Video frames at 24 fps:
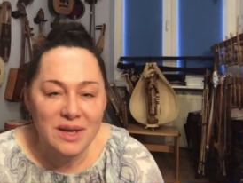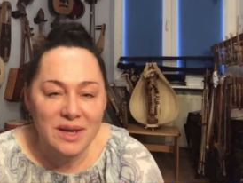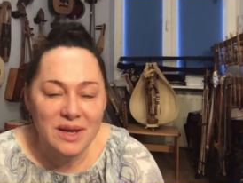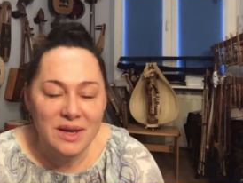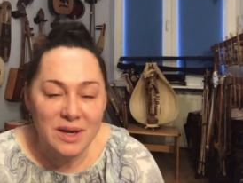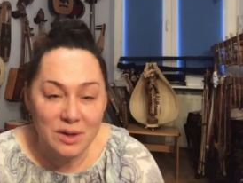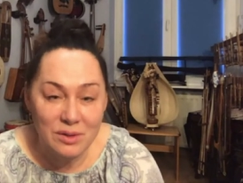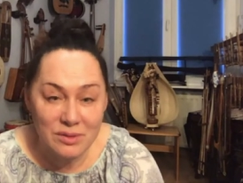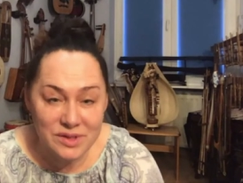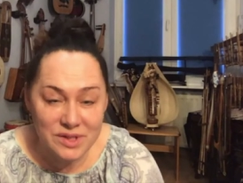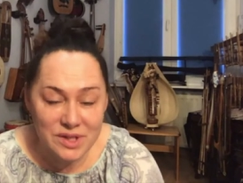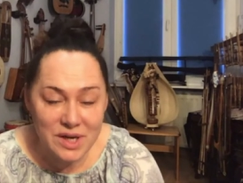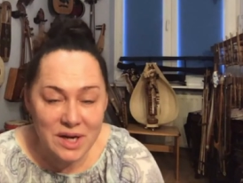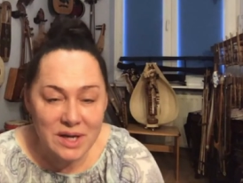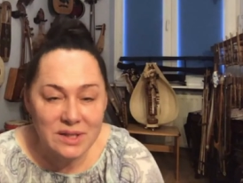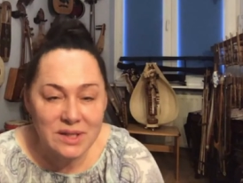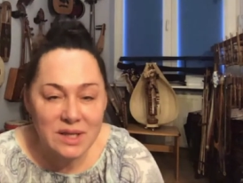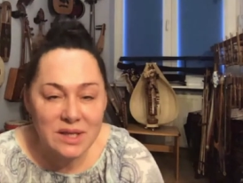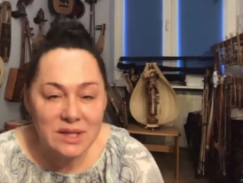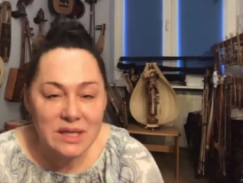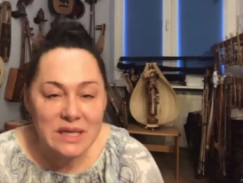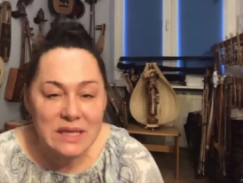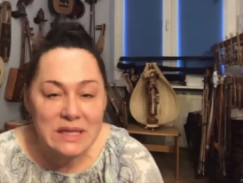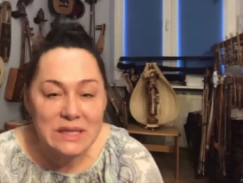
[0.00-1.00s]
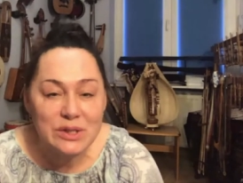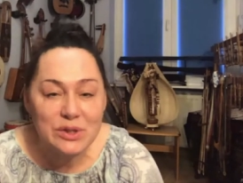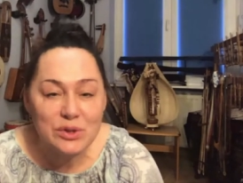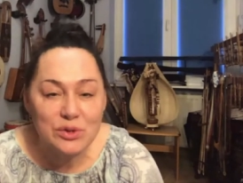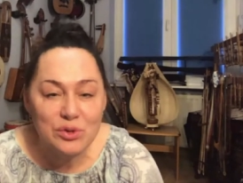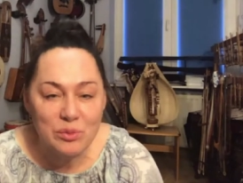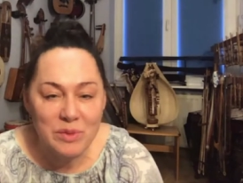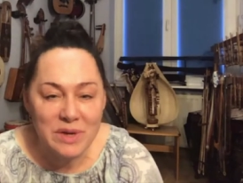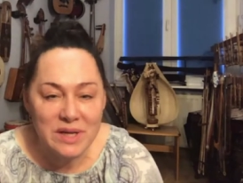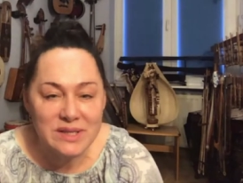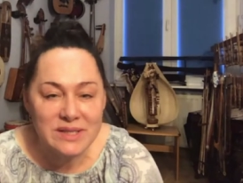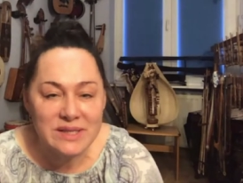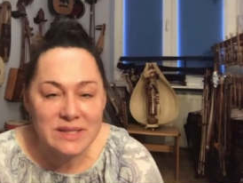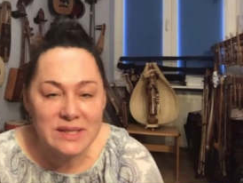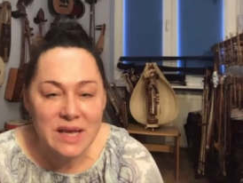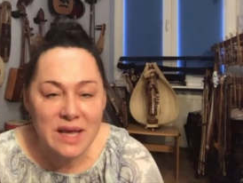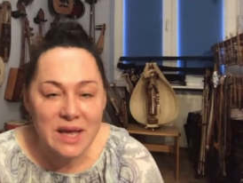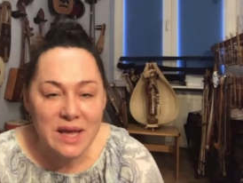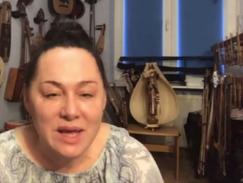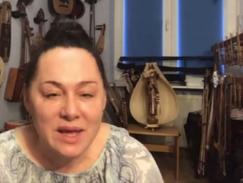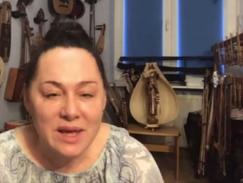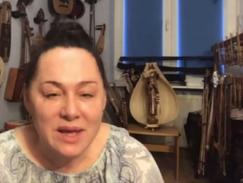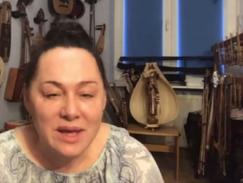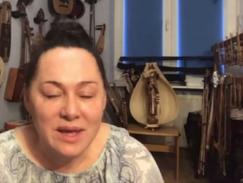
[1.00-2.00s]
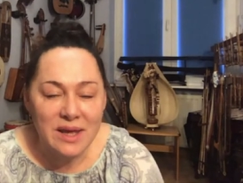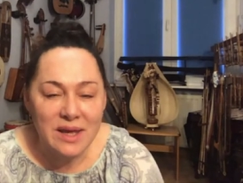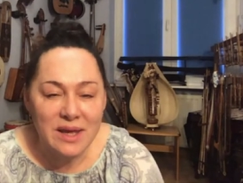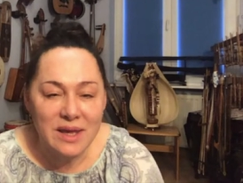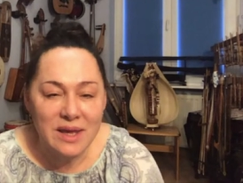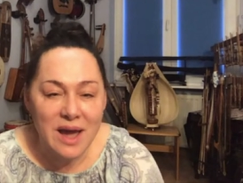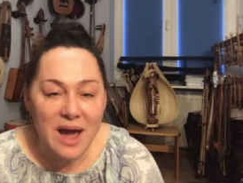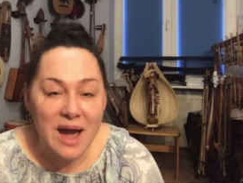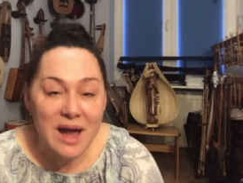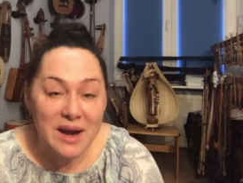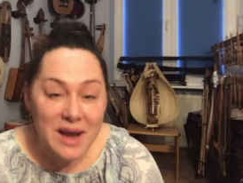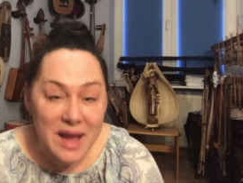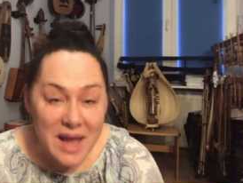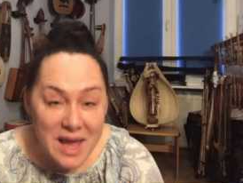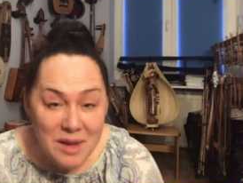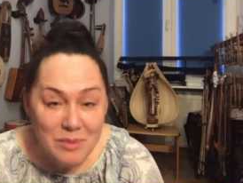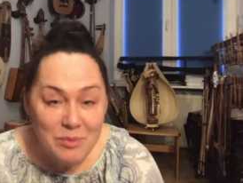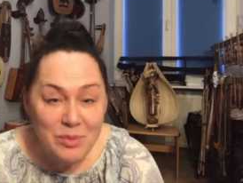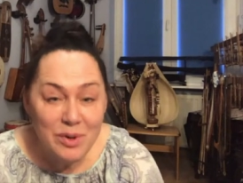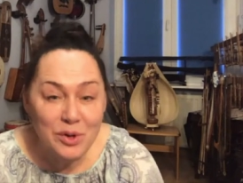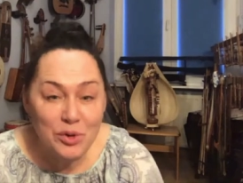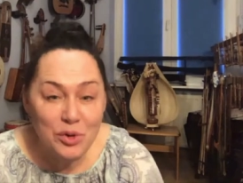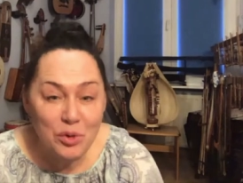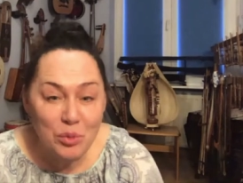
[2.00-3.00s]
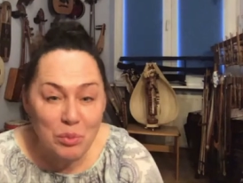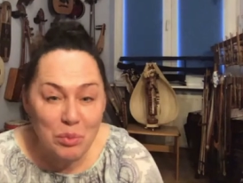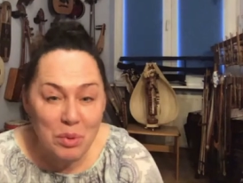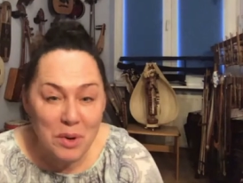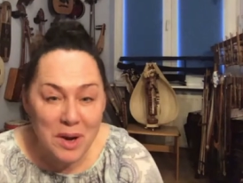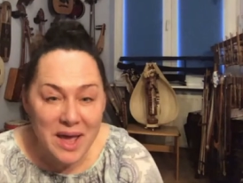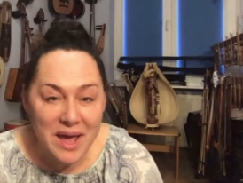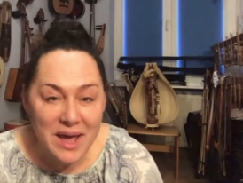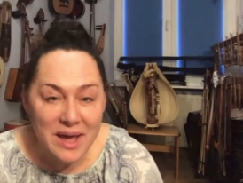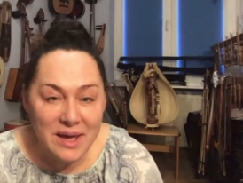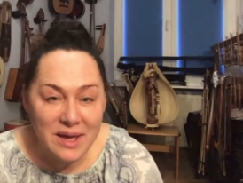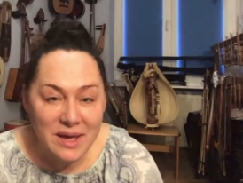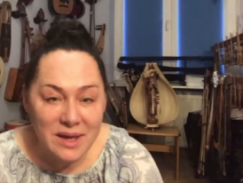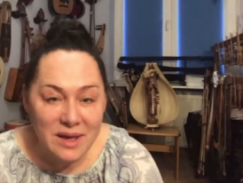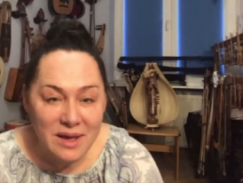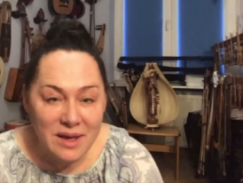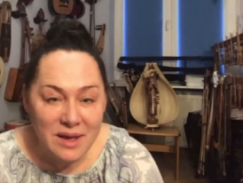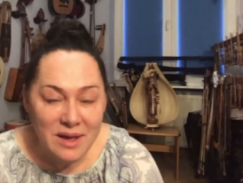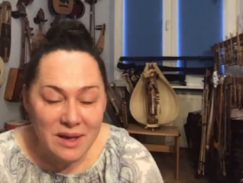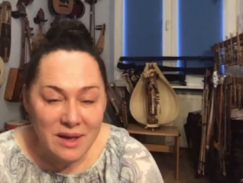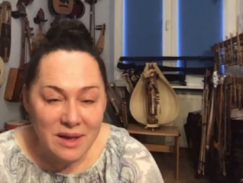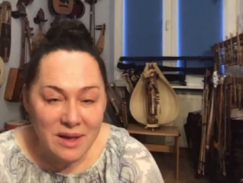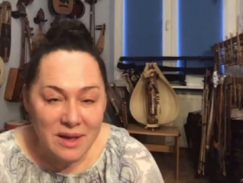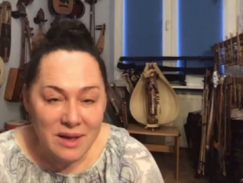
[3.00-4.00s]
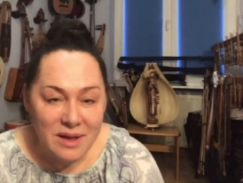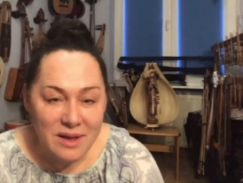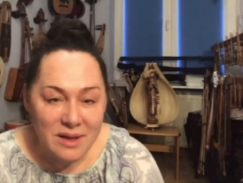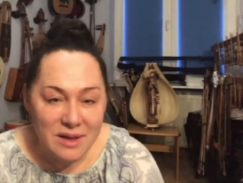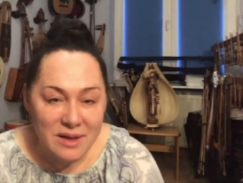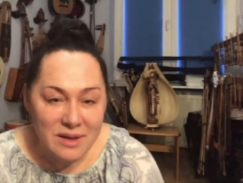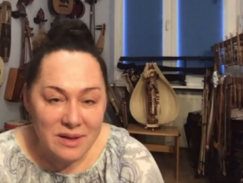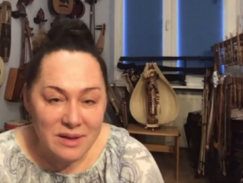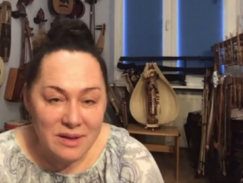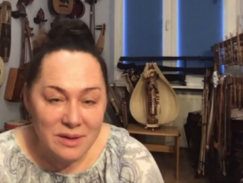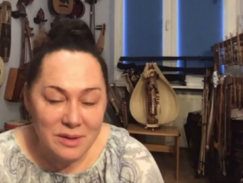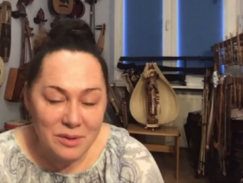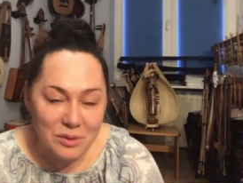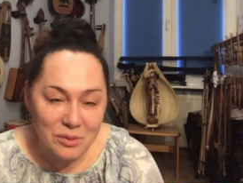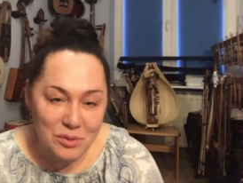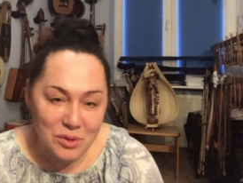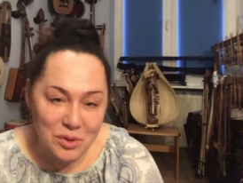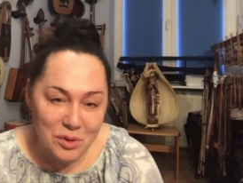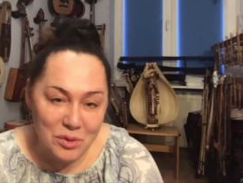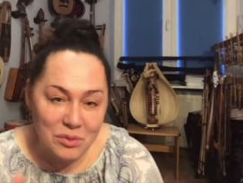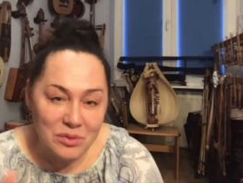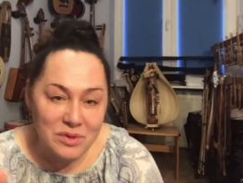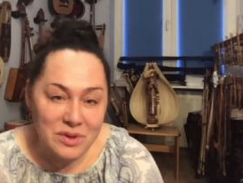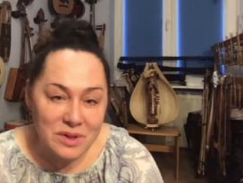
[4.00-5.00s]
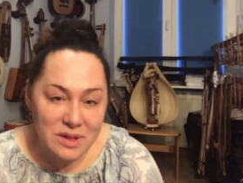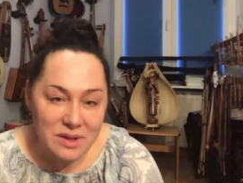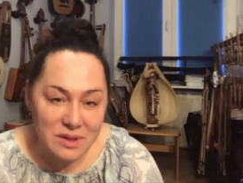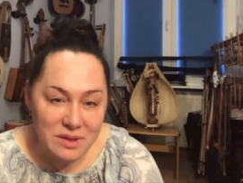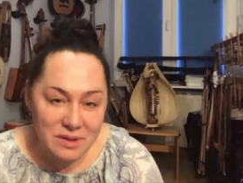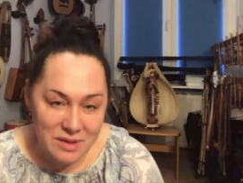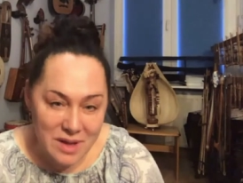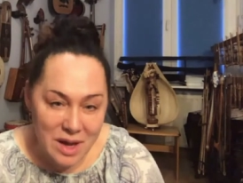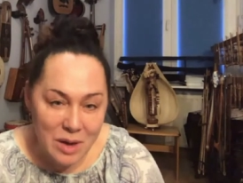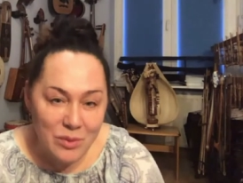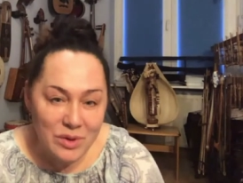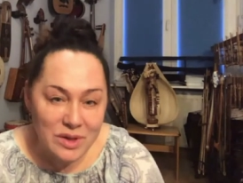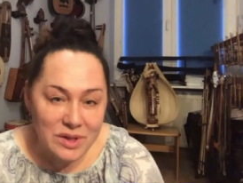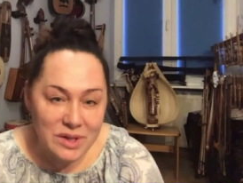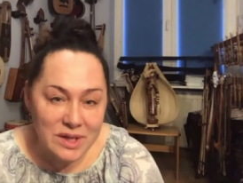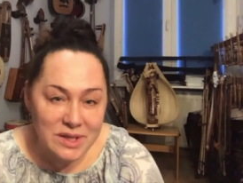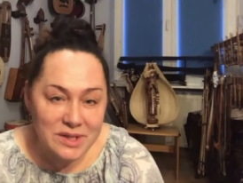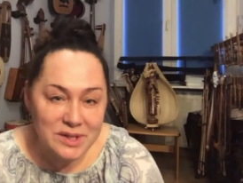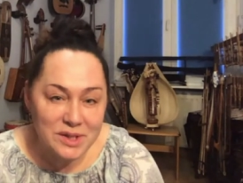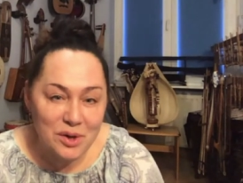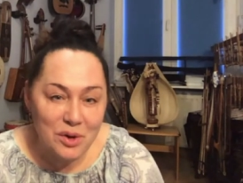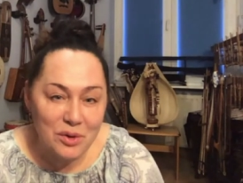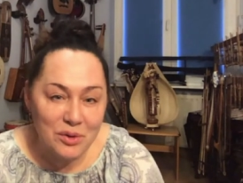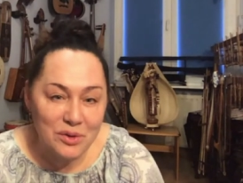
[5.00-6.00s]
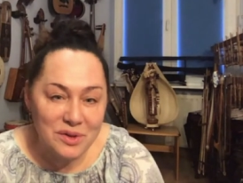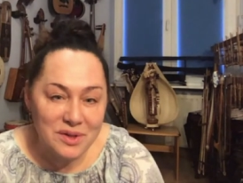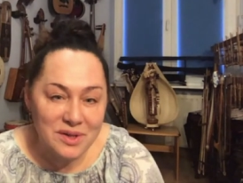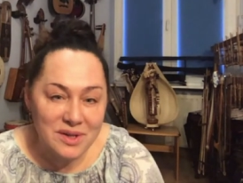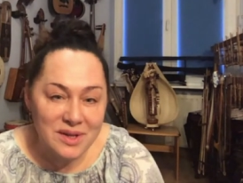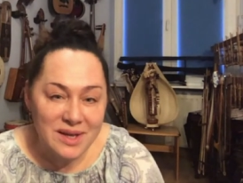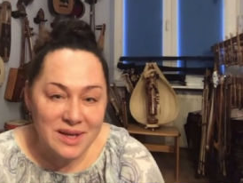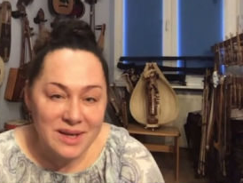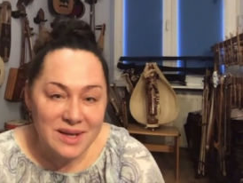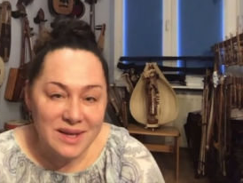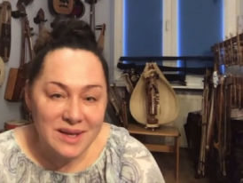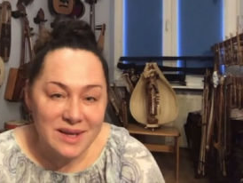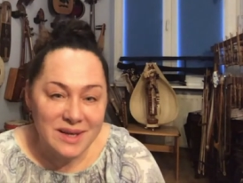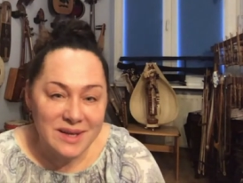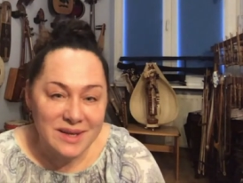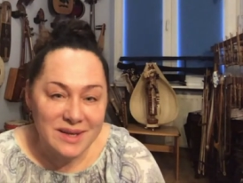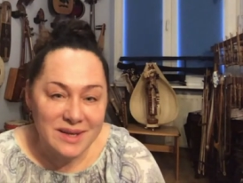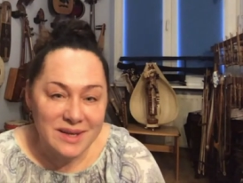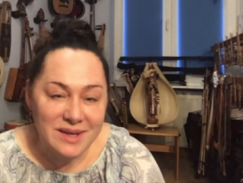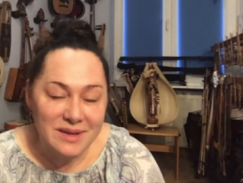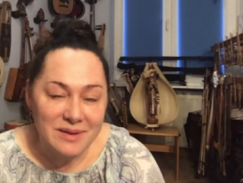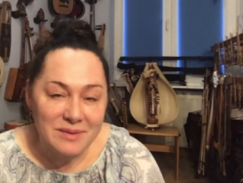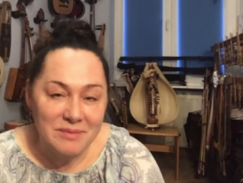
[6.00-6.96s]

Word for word: reconstructed instruments uh, are able to play, uh, you know, nowadays on uh,